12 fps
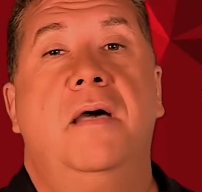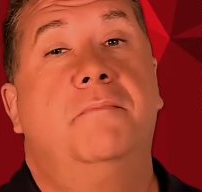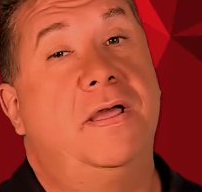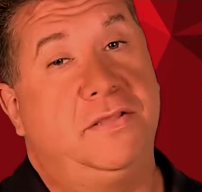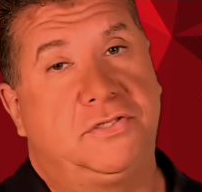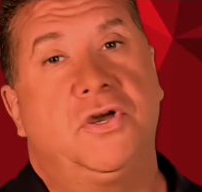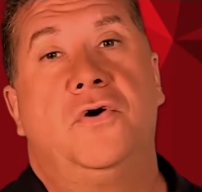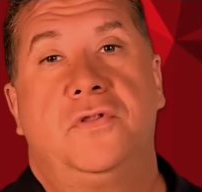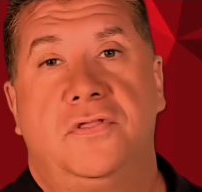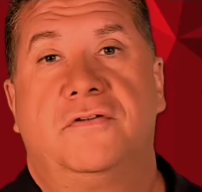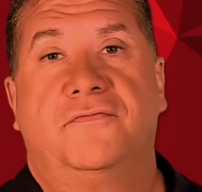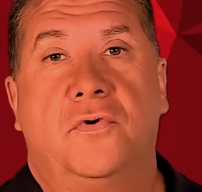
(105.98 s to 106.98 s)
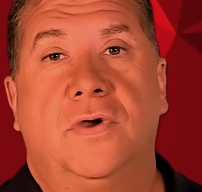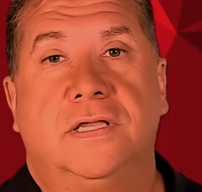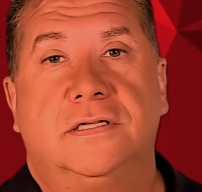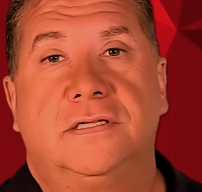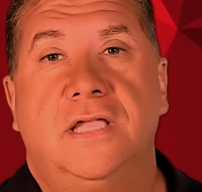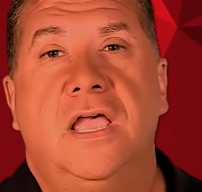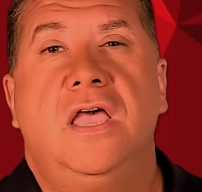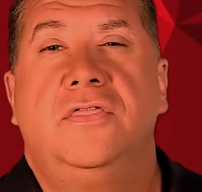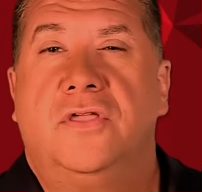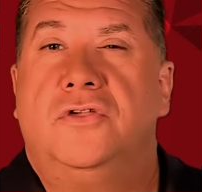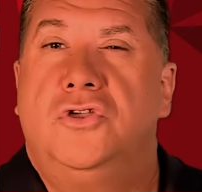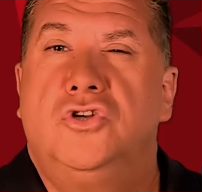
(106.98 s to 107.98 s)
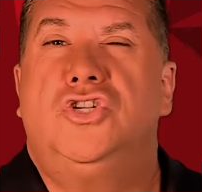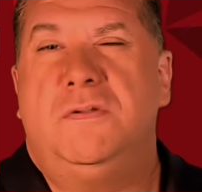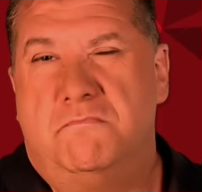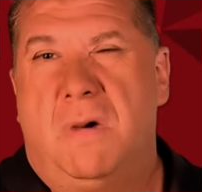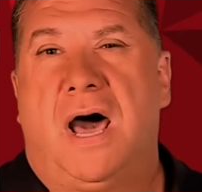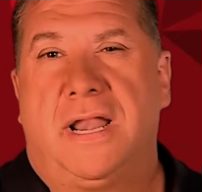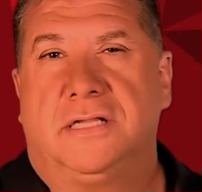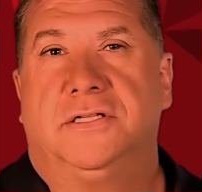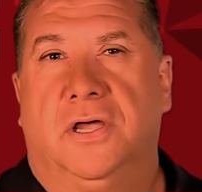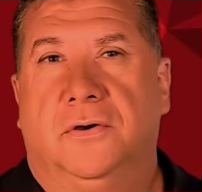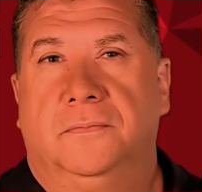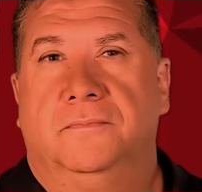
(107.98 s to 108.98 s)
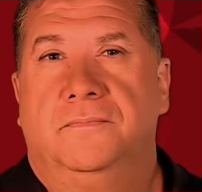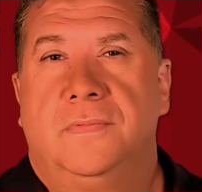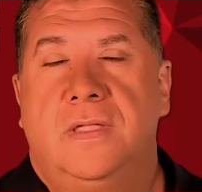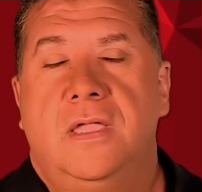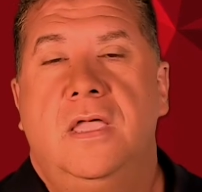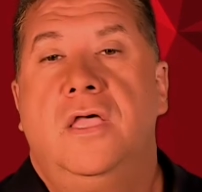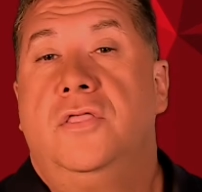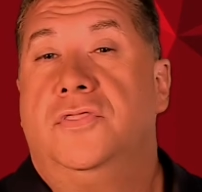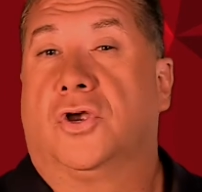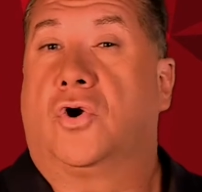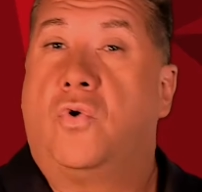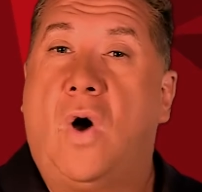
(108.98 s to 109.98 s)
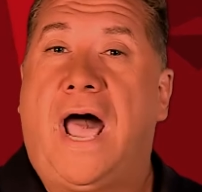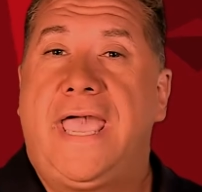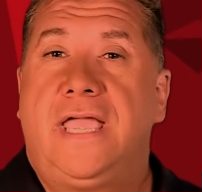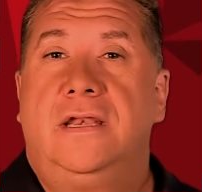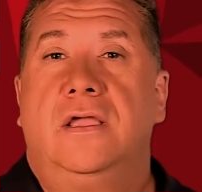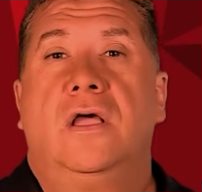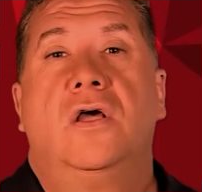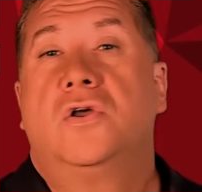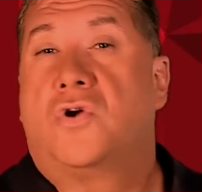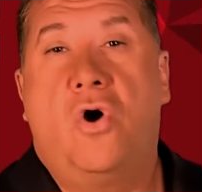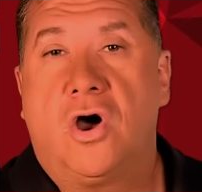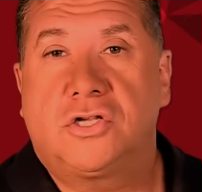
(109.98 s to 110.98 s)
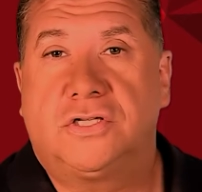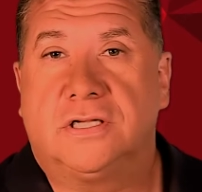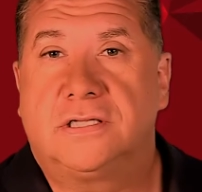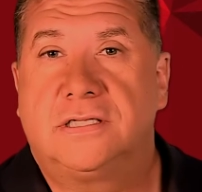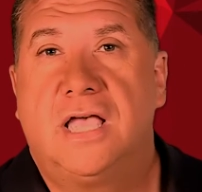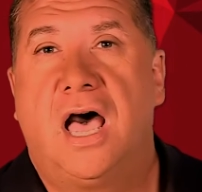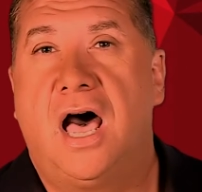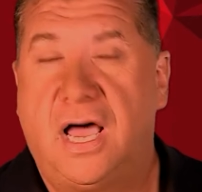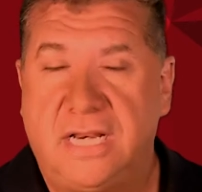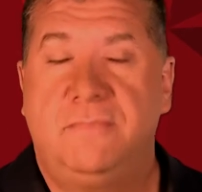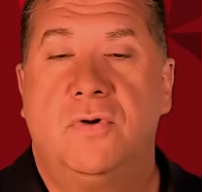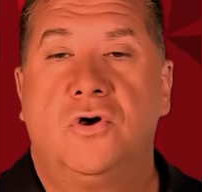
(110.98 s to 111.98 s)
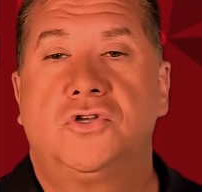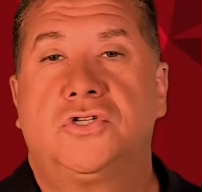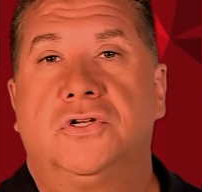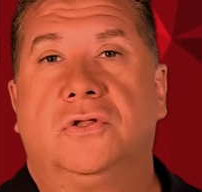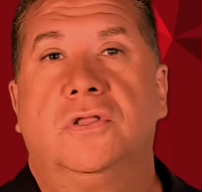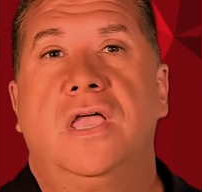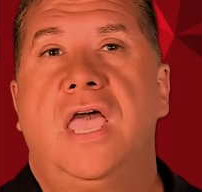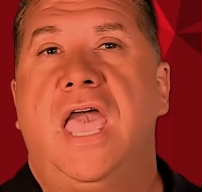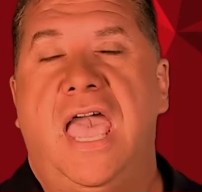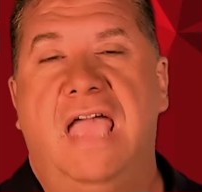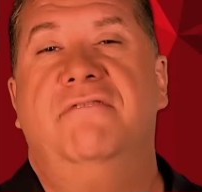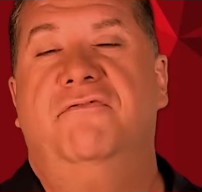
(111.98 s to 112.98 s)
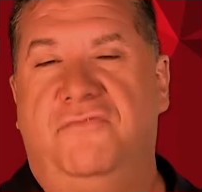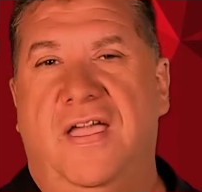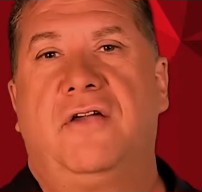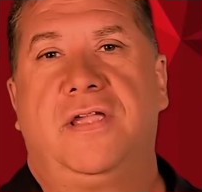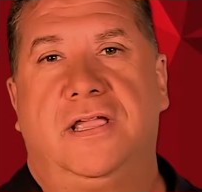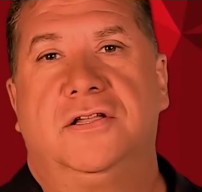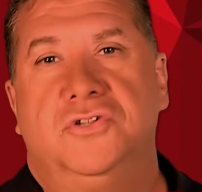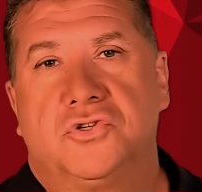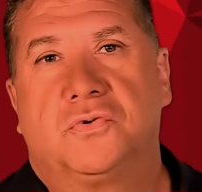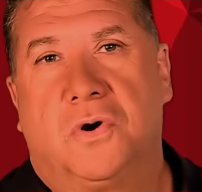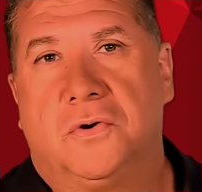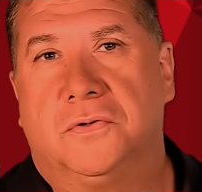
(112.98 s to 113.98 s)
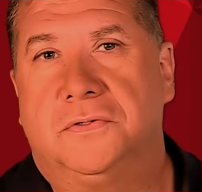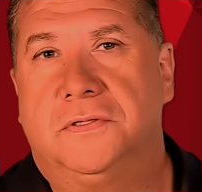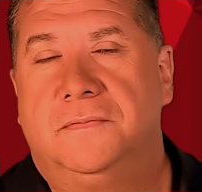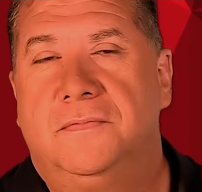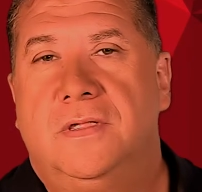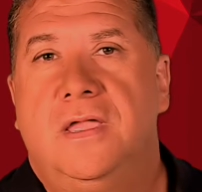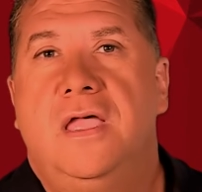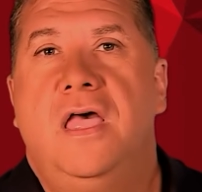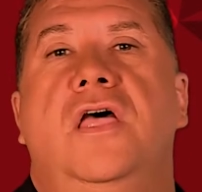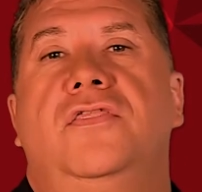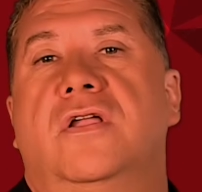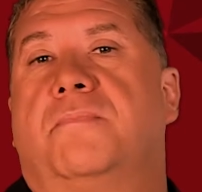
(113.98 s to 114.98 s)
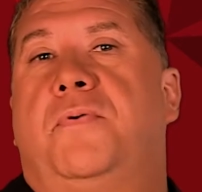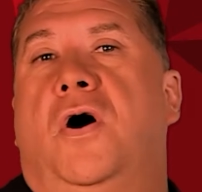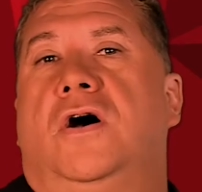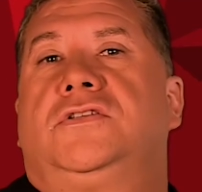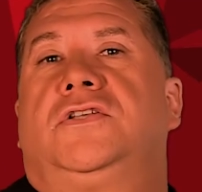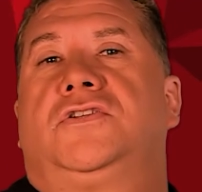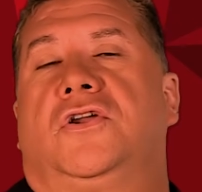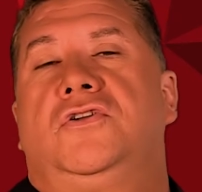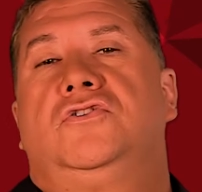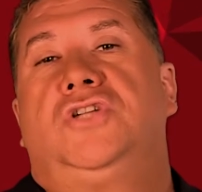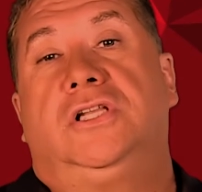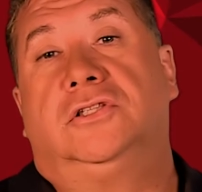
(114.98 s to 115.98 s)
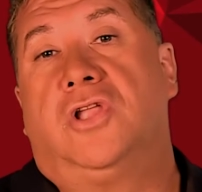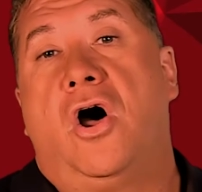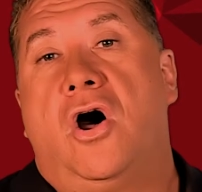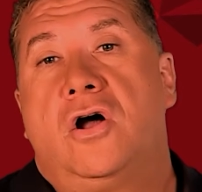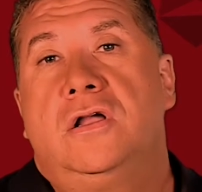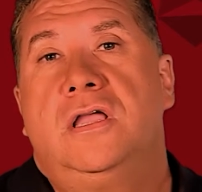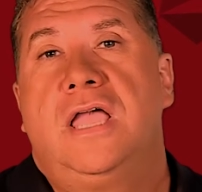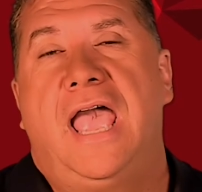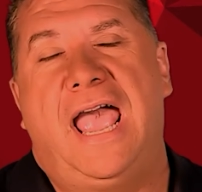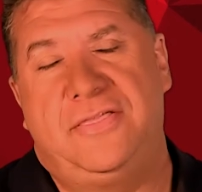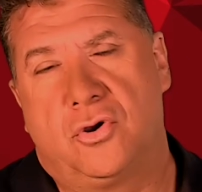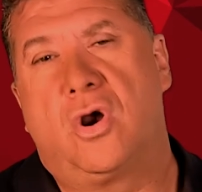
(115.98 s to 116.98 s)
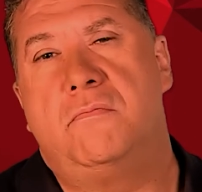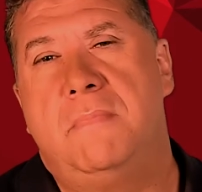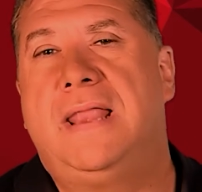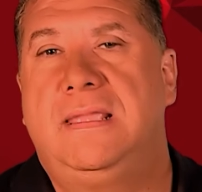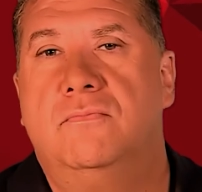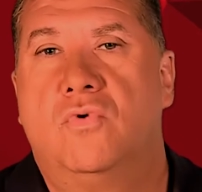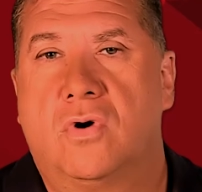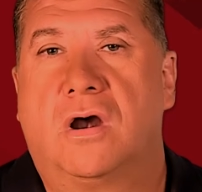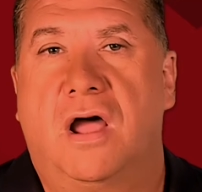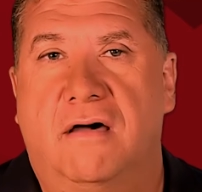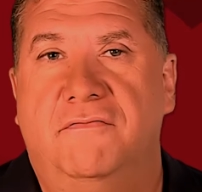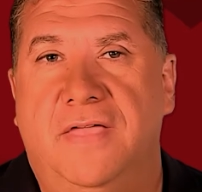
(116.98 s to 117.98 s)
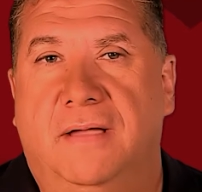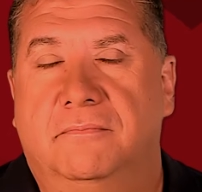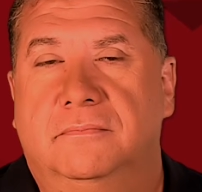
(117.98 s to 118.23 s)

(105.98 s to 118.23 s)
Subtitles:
by the tone of their voice. They're usually monotone. They're quiet, cautious, unemotional, and very controlled. Their pauses are usually long, and there are many more of them.